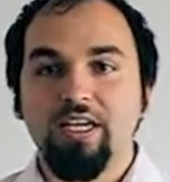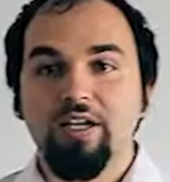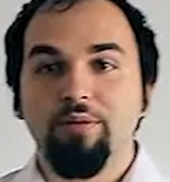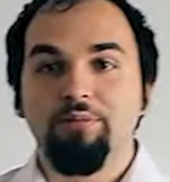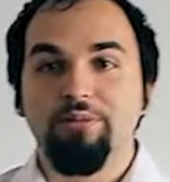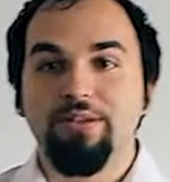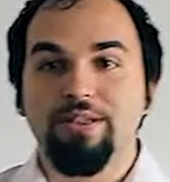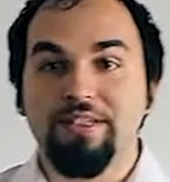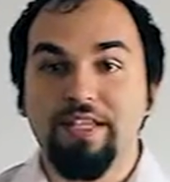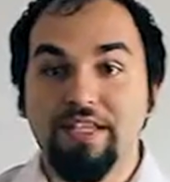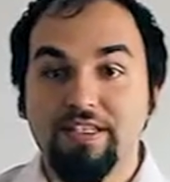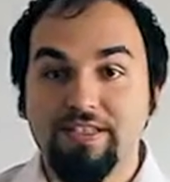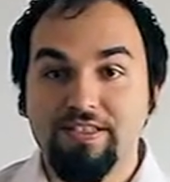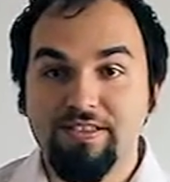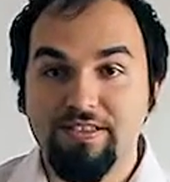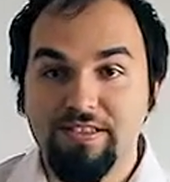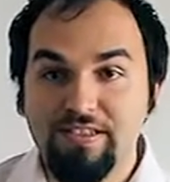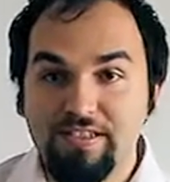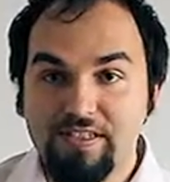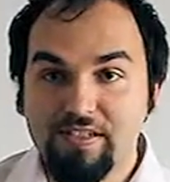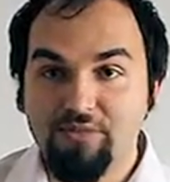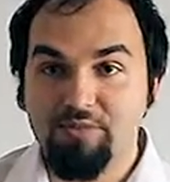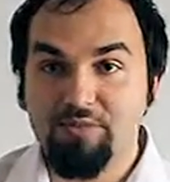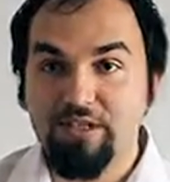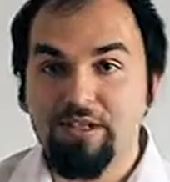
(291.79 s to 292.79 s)
But does
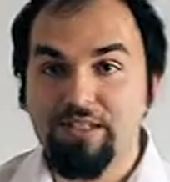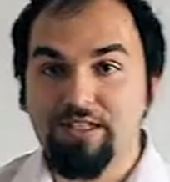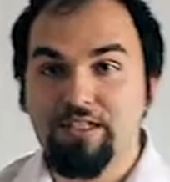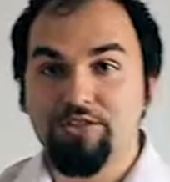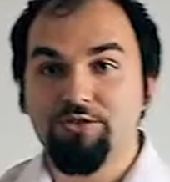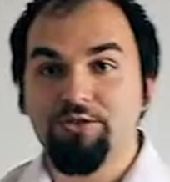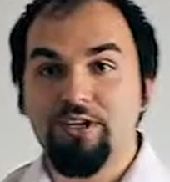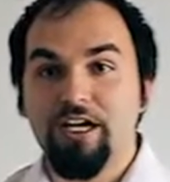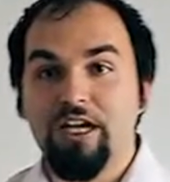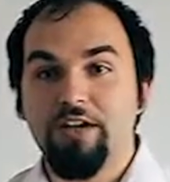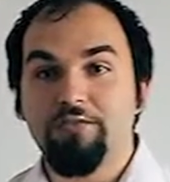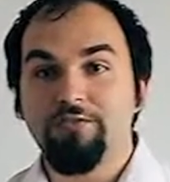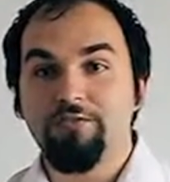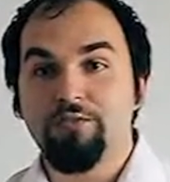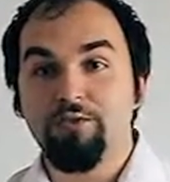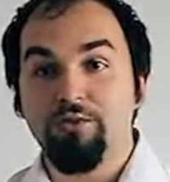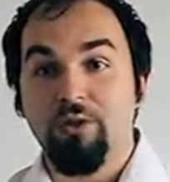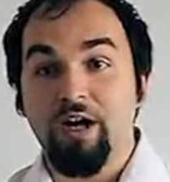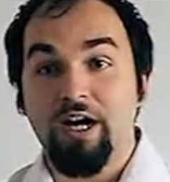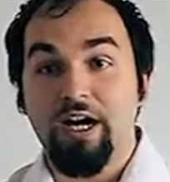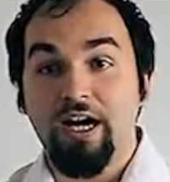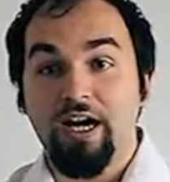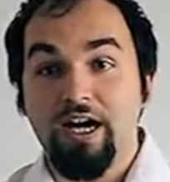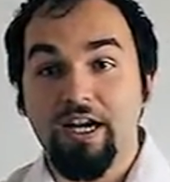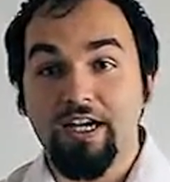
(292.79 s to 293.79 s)
this mean that you have to
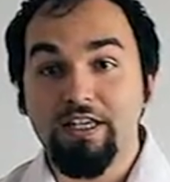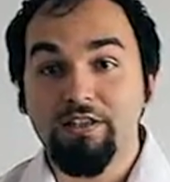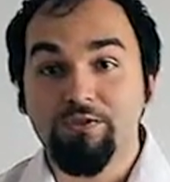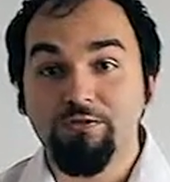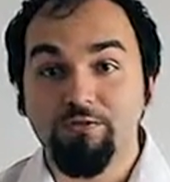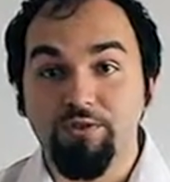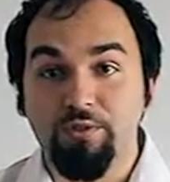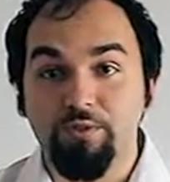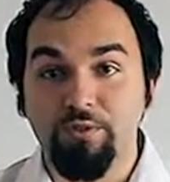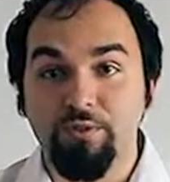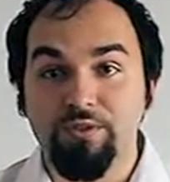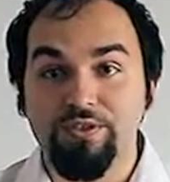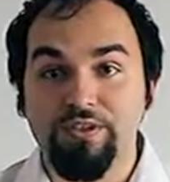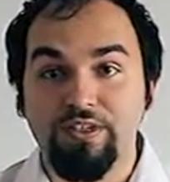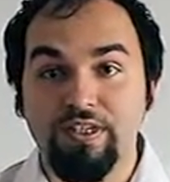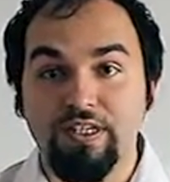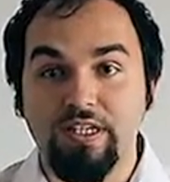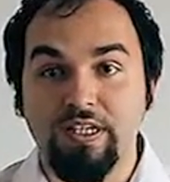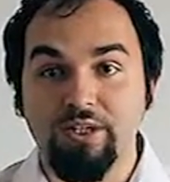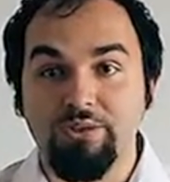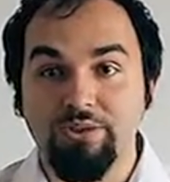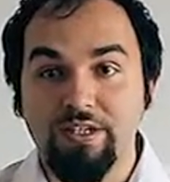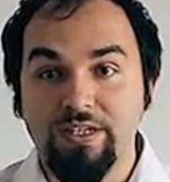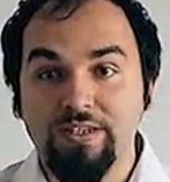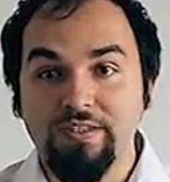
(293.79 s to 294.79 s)
hide from using
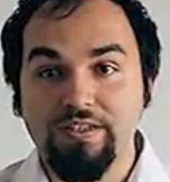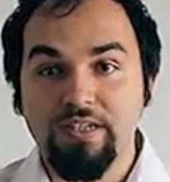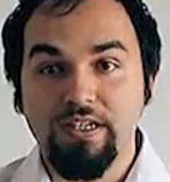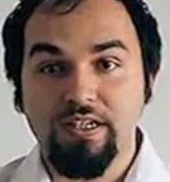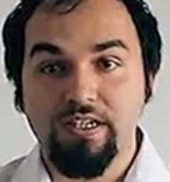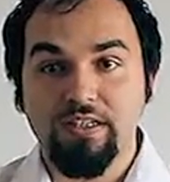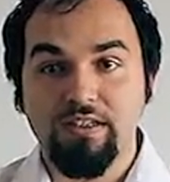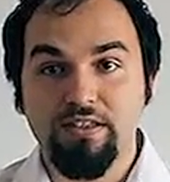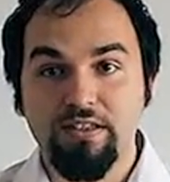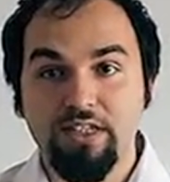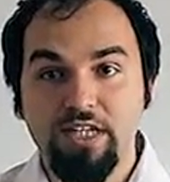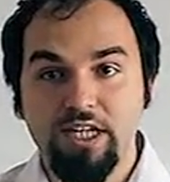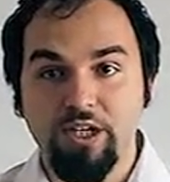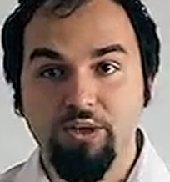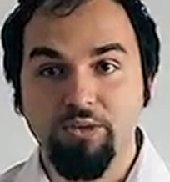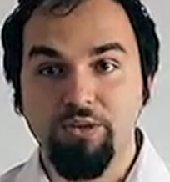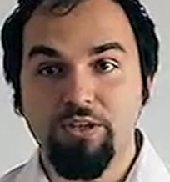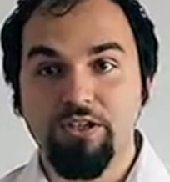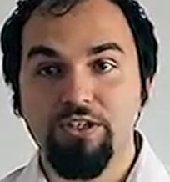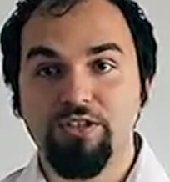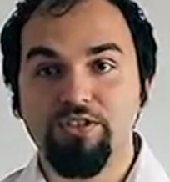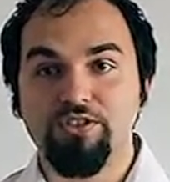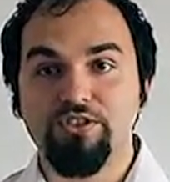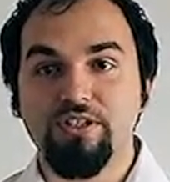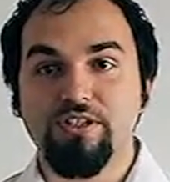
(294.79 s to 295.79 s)
keywords?
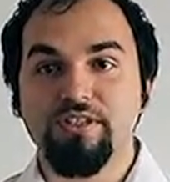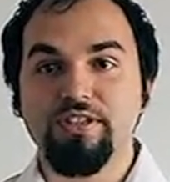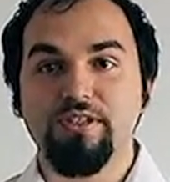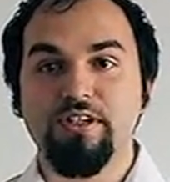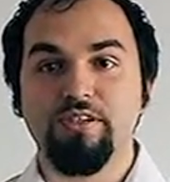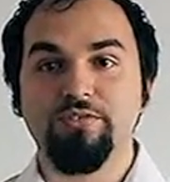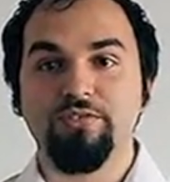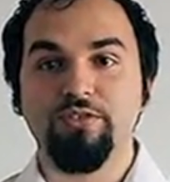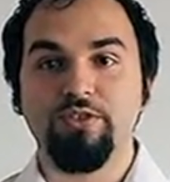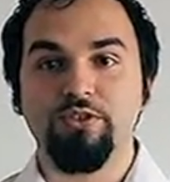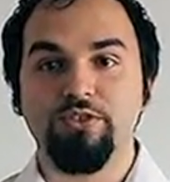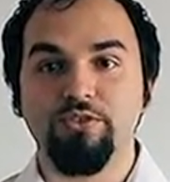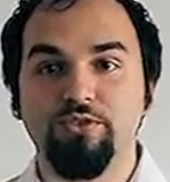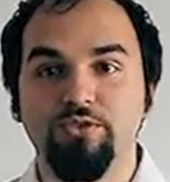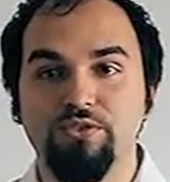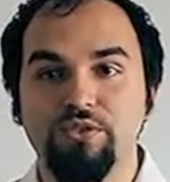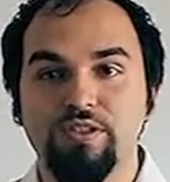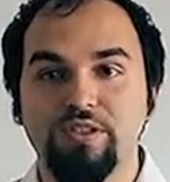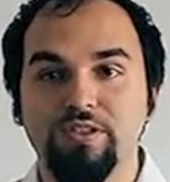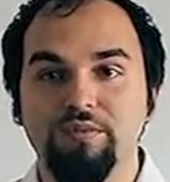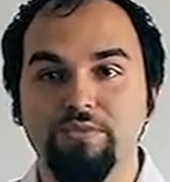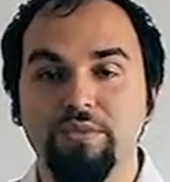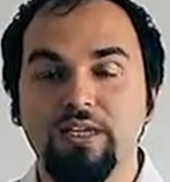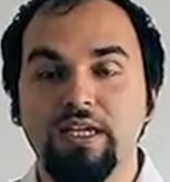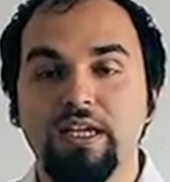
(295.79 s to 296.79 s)
No, you just have to use
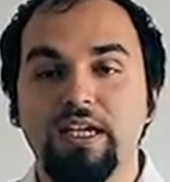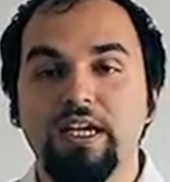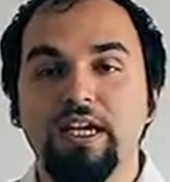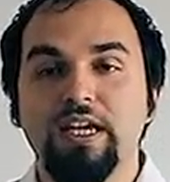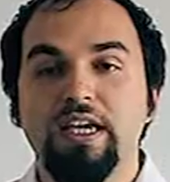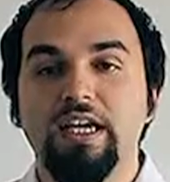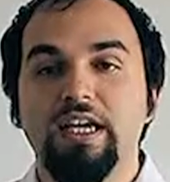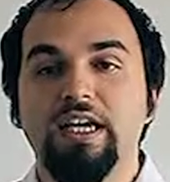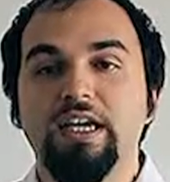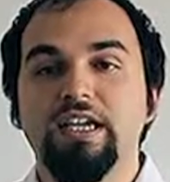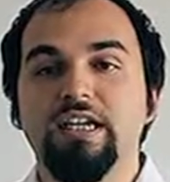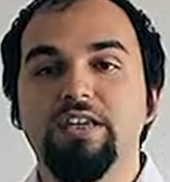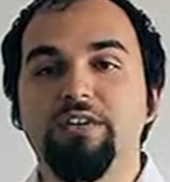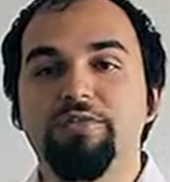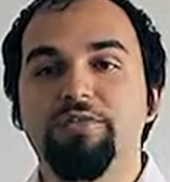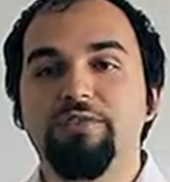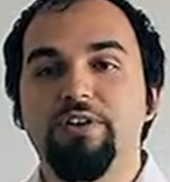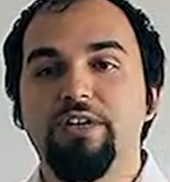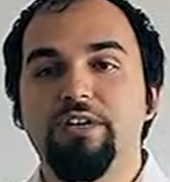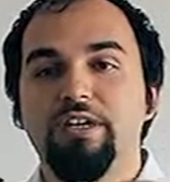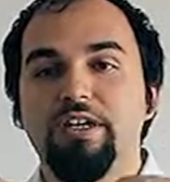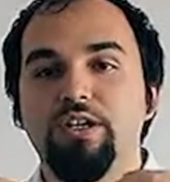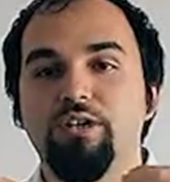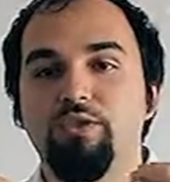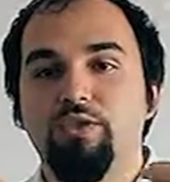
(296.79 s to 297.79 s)
them in a
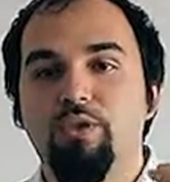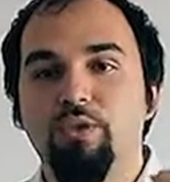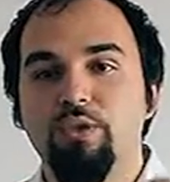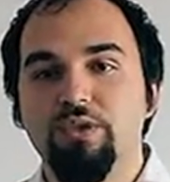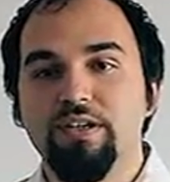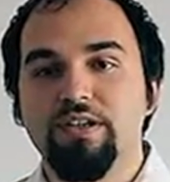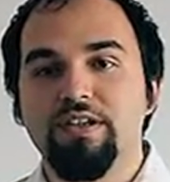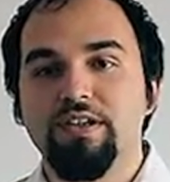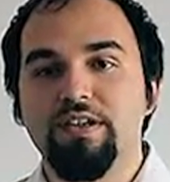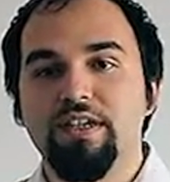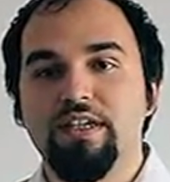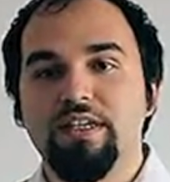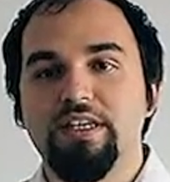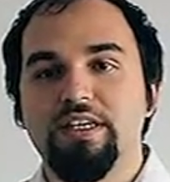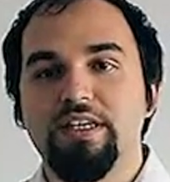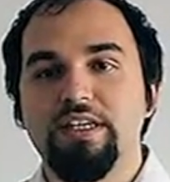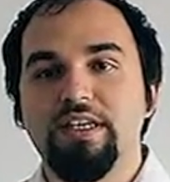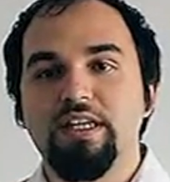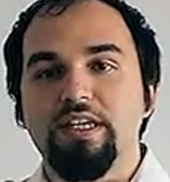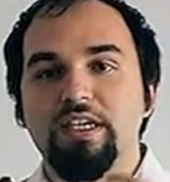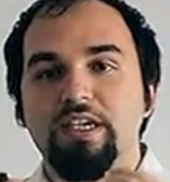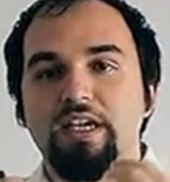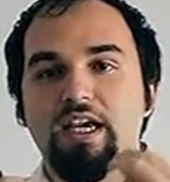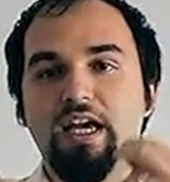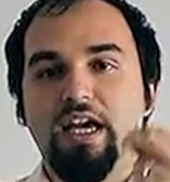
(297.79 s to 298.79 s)
very
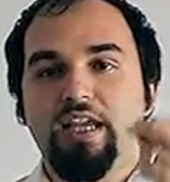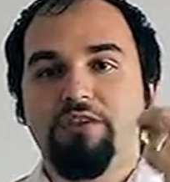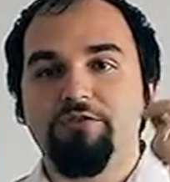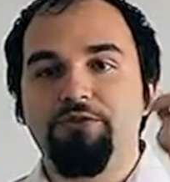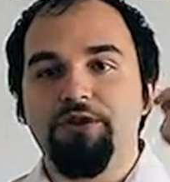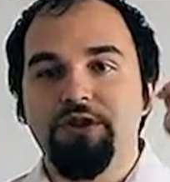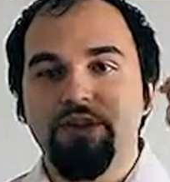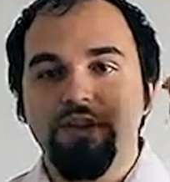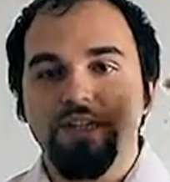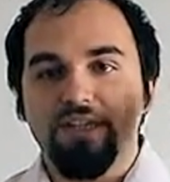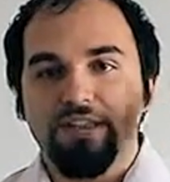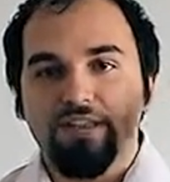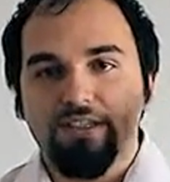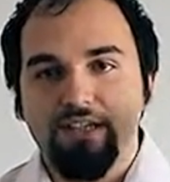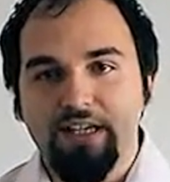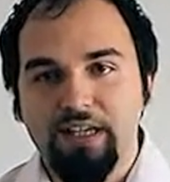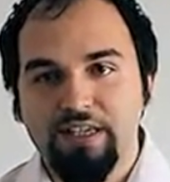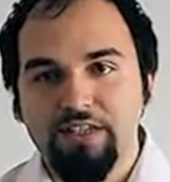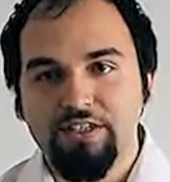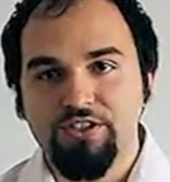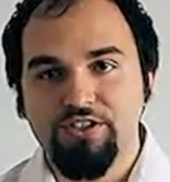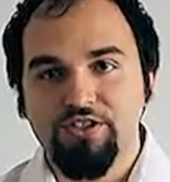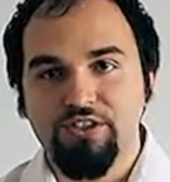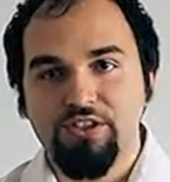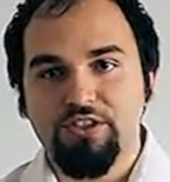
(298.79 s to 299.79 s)
orderly and very
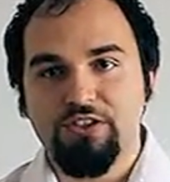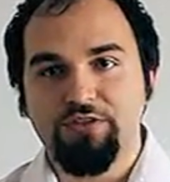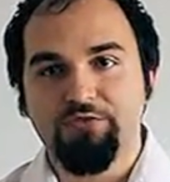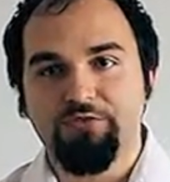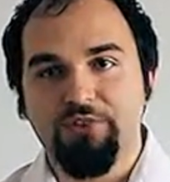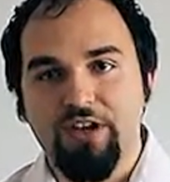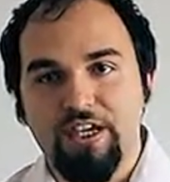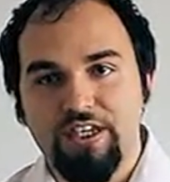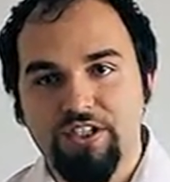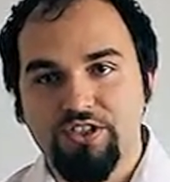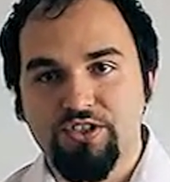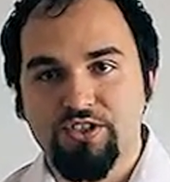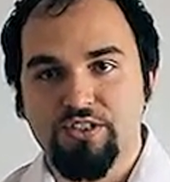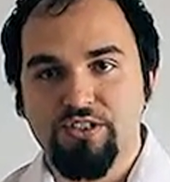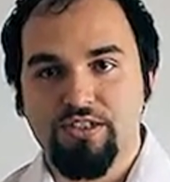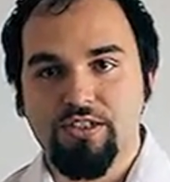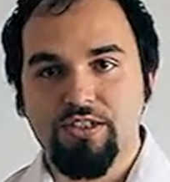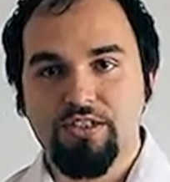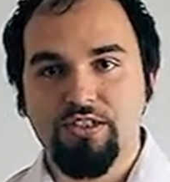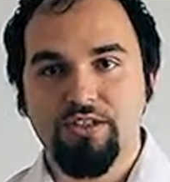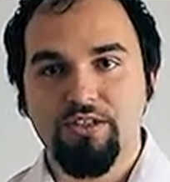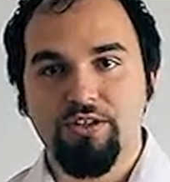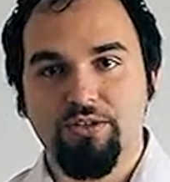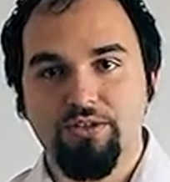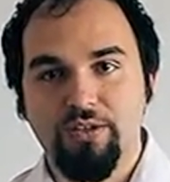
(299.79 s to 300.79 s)
intelligent fashion.
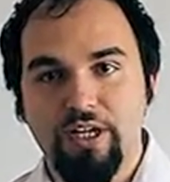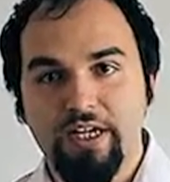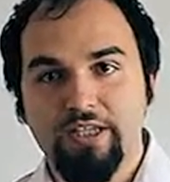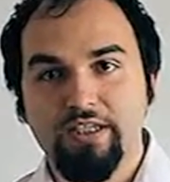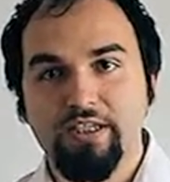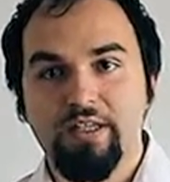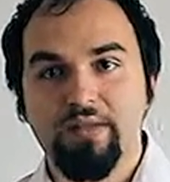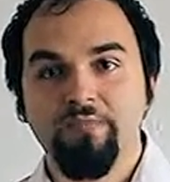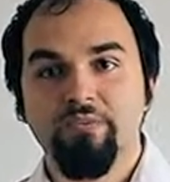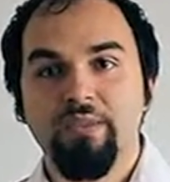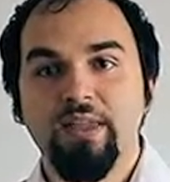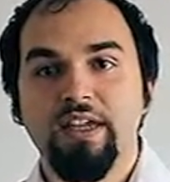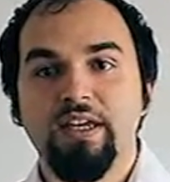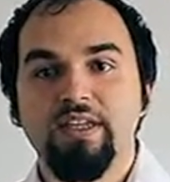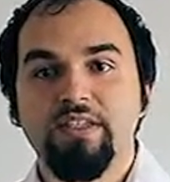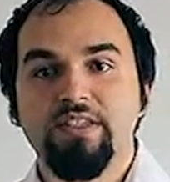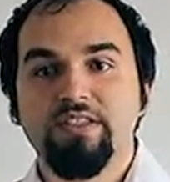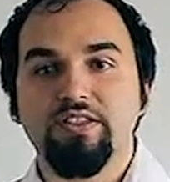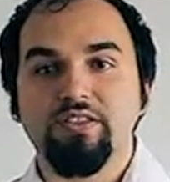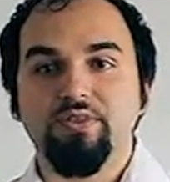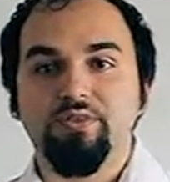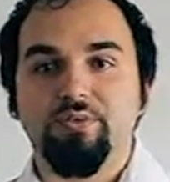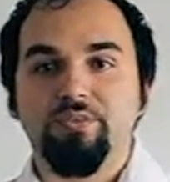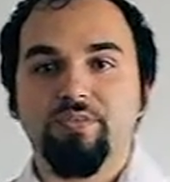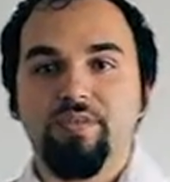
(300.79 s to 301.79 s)
Alright?
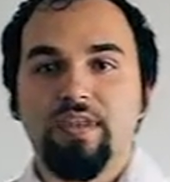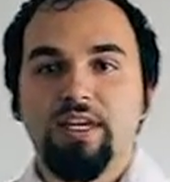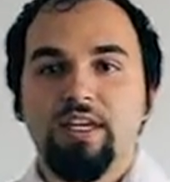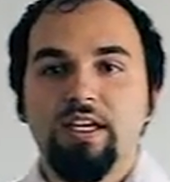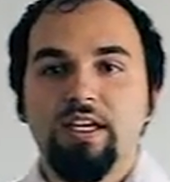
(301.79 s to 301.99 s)
So